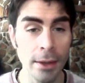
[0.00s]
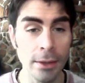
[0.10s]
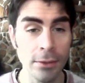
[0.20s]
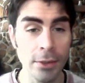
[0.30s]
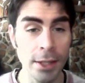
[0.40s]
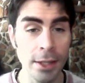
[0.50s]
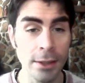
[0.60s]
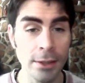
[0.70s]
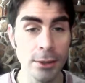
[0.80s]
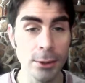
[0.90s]

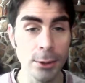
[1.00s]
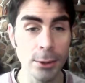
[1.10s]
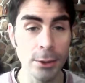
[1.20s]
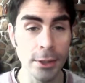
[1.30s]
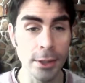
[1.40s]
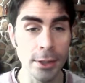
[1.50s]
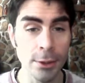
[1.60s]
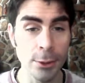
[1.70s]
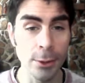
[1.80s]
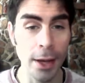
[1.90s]
convenient solution
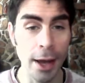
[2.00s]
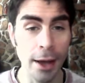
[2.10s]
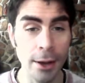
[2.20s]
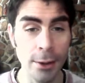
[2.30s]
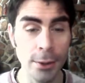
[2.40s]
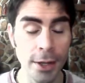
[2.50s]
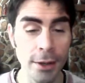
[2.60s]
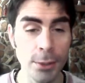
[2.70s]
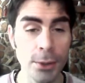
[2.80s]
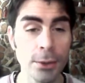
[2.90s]
to how would
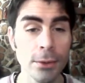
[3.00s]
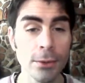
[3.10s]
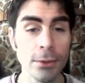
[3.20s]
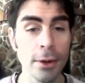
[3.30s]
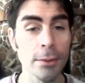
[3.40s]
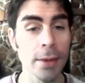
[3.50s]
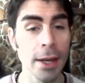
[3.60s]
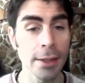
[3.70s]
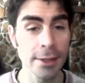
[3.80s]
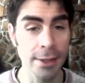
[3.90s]
I move from
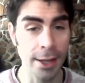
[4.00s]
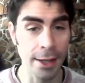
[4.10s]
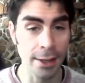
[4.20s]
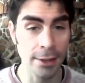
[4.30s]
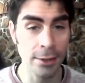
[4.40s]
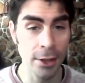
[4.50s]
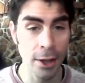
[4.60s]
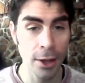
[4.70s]
headstand